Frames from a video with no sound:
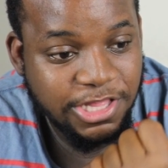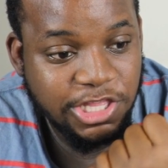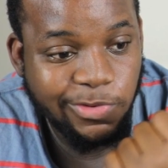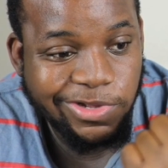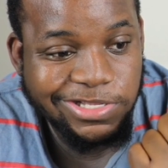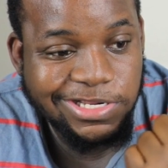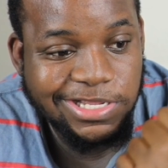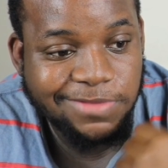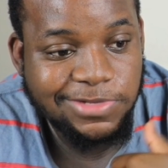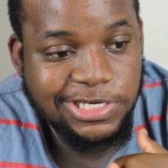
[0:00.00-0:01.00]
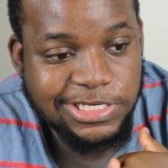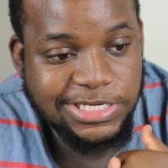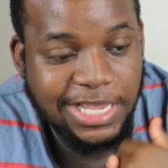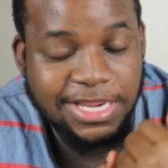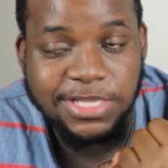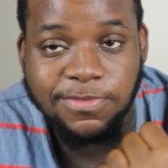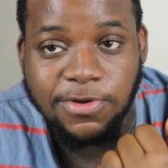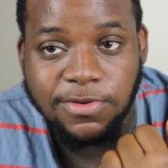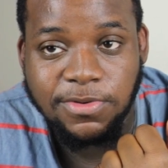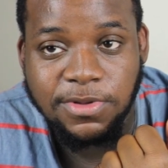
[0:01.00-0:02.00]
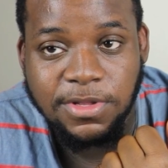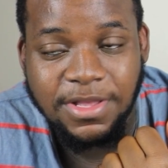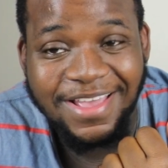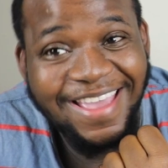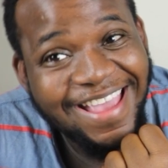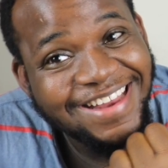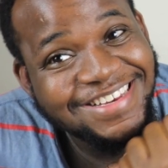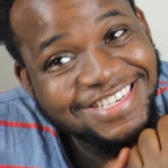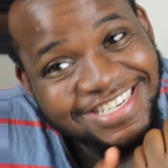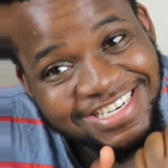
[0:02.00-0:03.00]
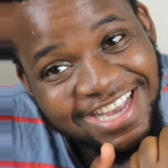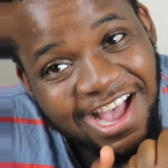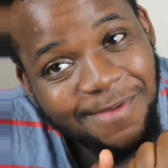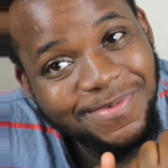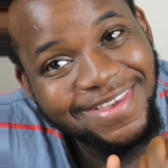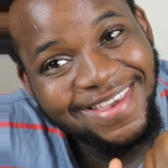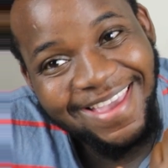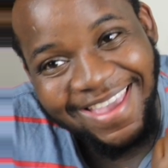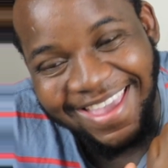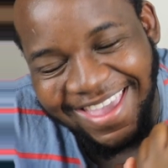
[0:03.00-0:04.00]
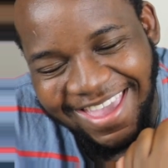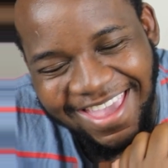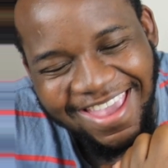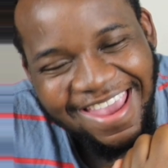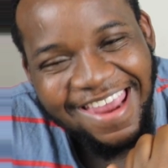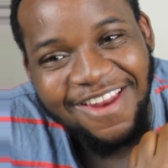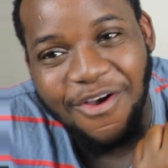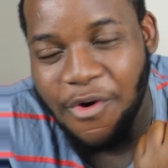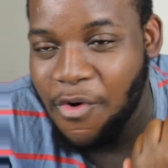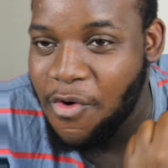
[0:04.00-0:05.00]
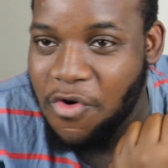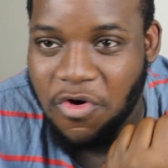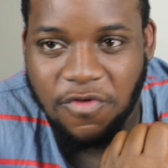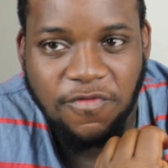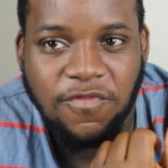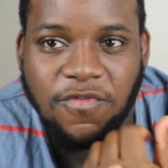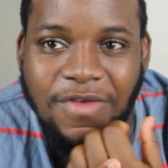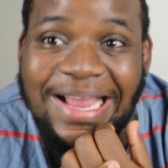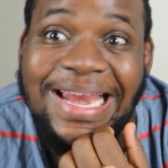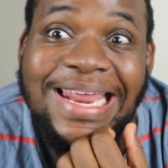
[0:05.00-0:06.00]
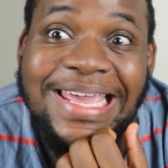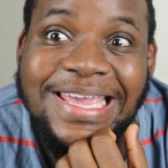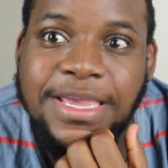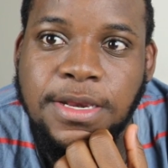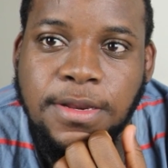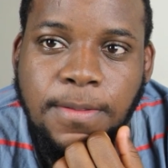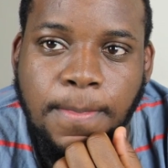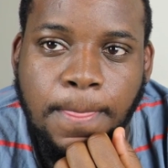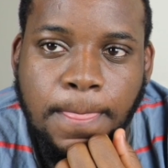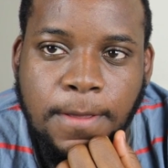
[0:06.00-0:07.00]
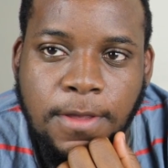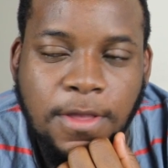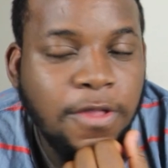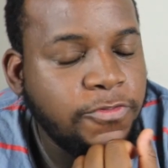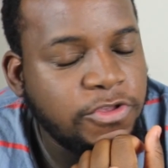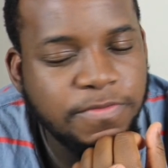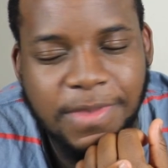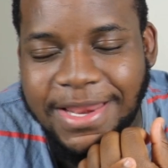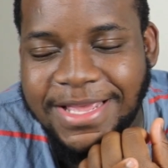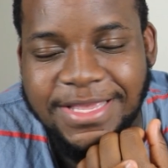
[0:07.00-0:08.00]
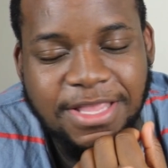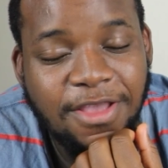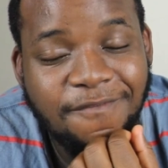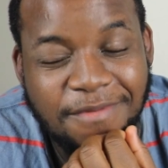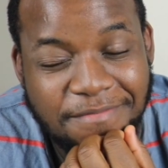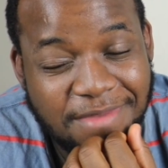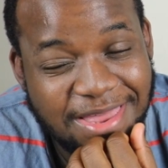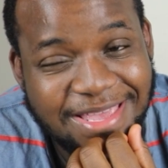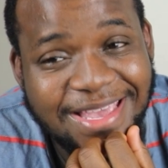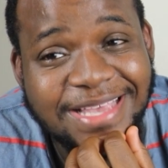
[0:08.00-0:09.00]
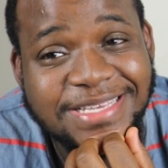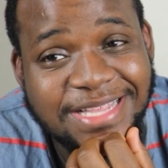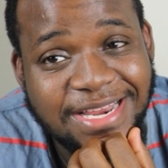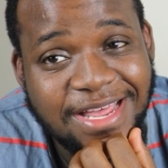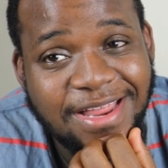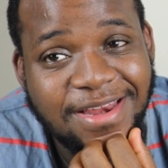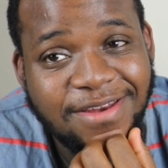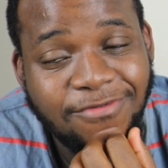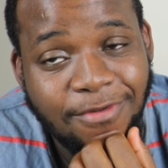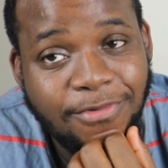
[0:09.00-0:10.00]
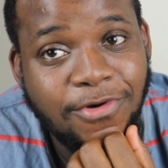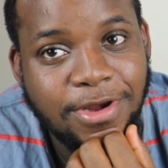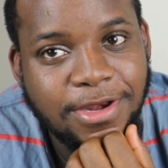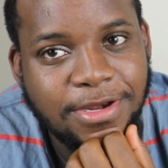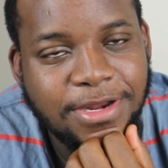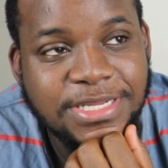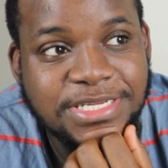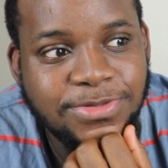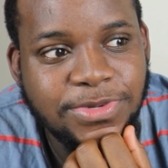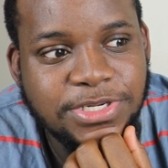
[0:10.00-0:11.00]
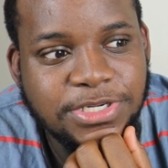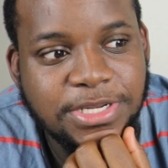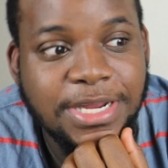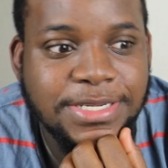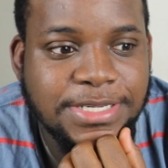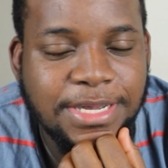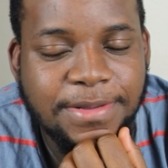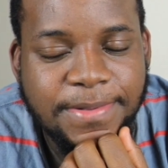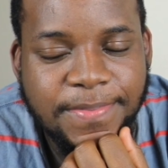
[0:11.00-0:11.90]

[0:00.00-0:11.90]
They're willing to take machetes, bro, and chop your hand off clean. There have been many cases like that reported at the situation at the time.